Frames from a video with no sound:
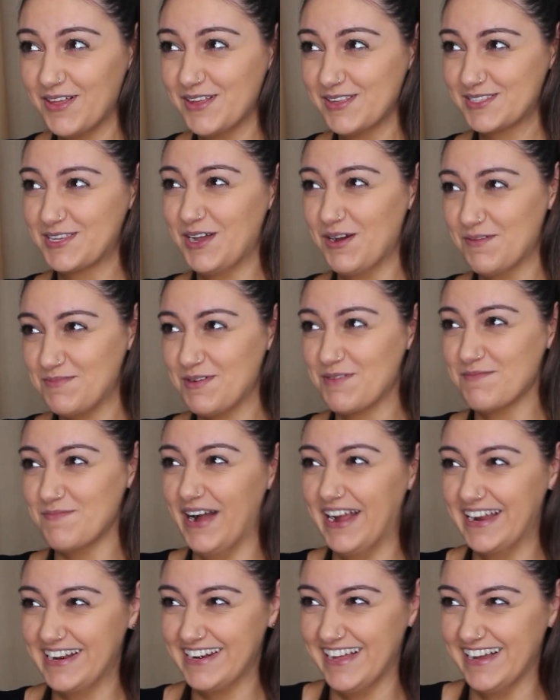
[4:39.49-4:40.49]
on the top of
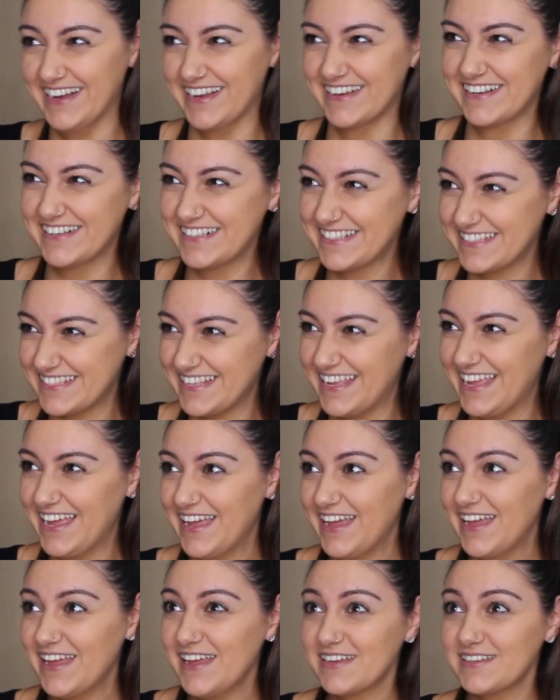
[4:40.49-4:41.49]
my lungs
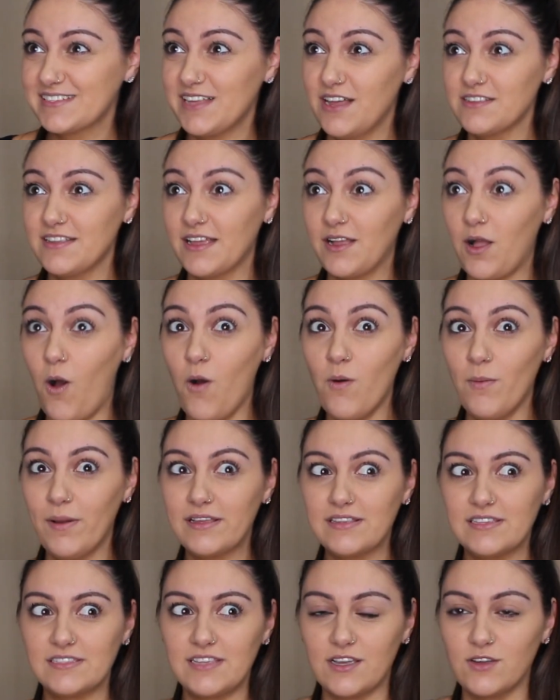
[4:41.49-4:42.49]
because mm. I was like, oh
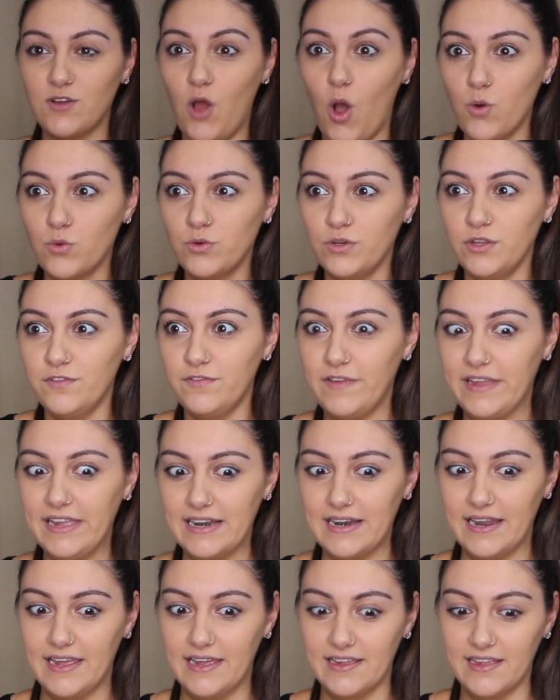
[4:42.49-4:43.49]
my, this is like a whole new
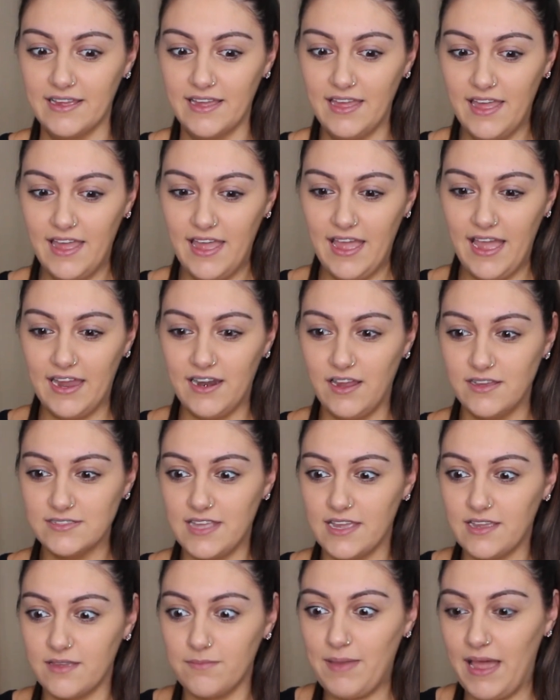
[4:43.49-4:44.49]
feeling. And I
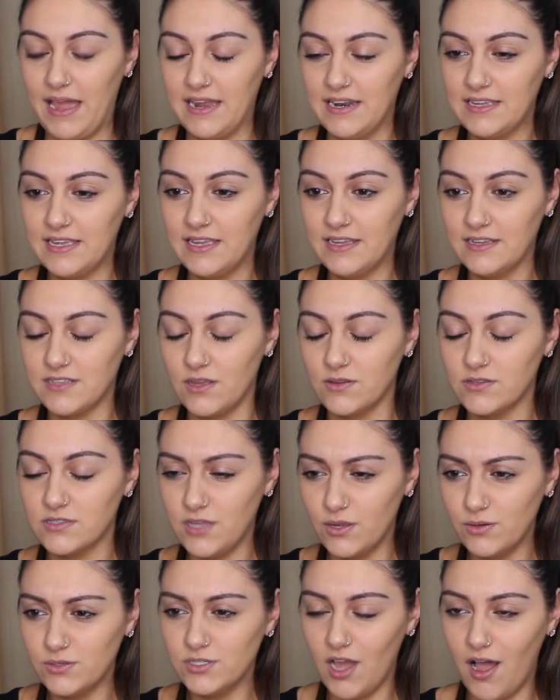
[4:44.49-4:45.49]
was like panicking because I was
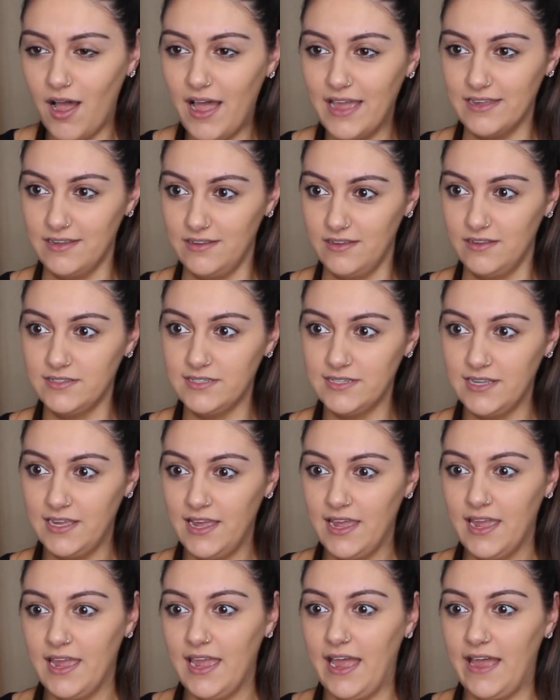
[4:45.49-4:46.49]
so tired
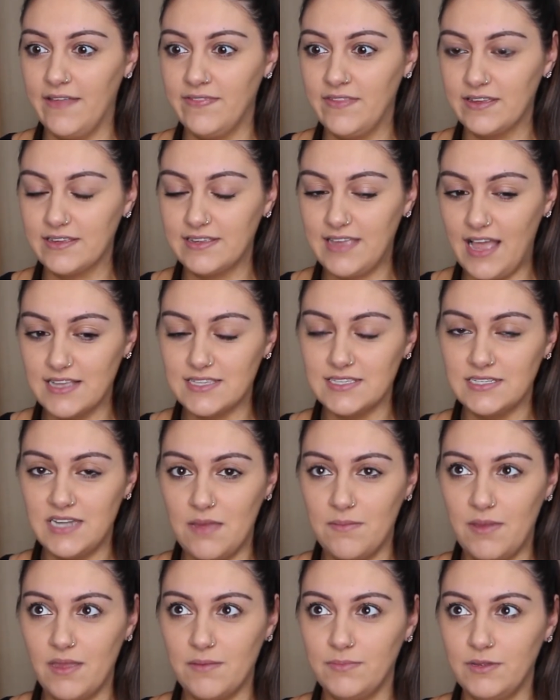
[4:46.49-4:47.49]
and that gas in
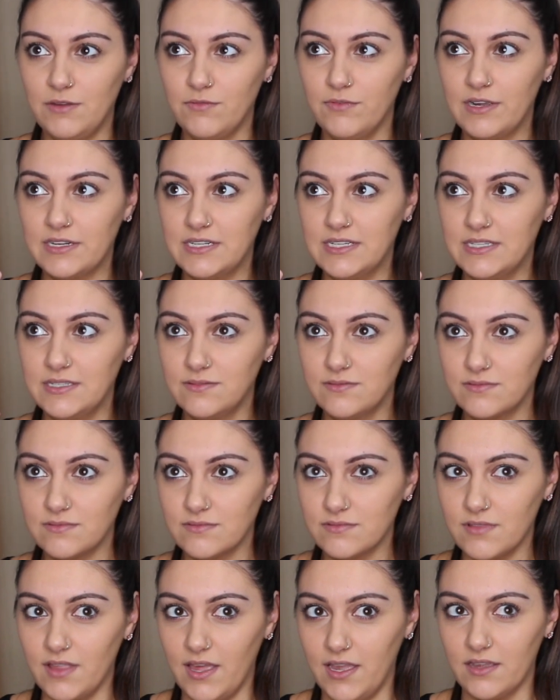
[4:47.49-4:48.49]
there made me really
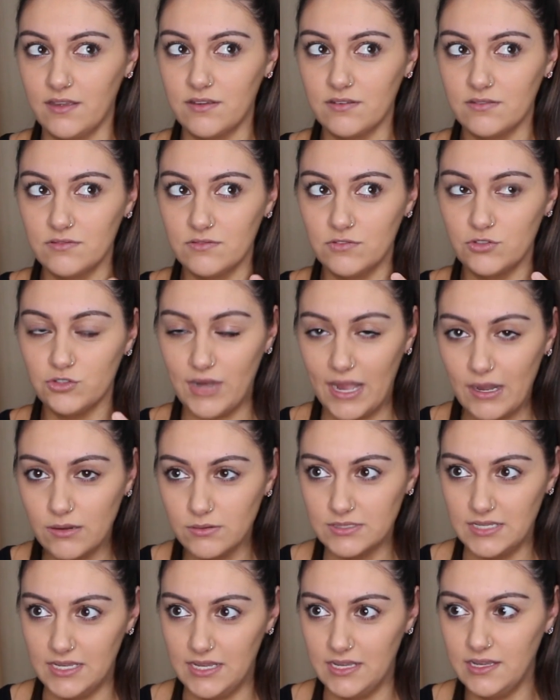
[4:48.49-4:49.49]
like
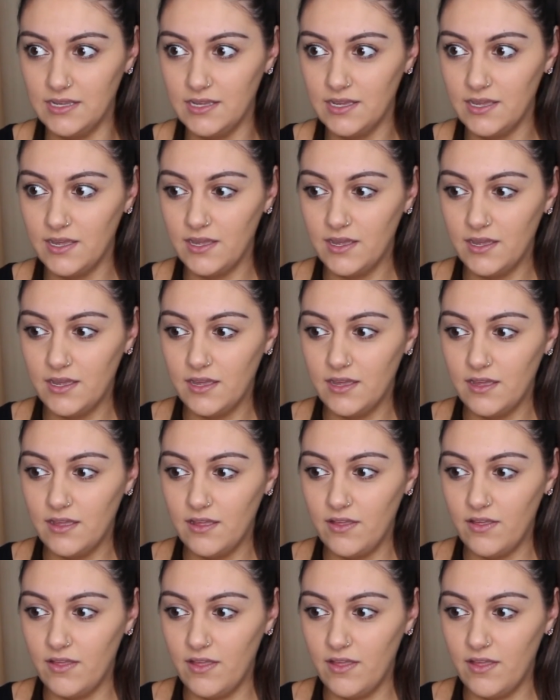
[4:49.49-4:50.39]
drowsy. Mm.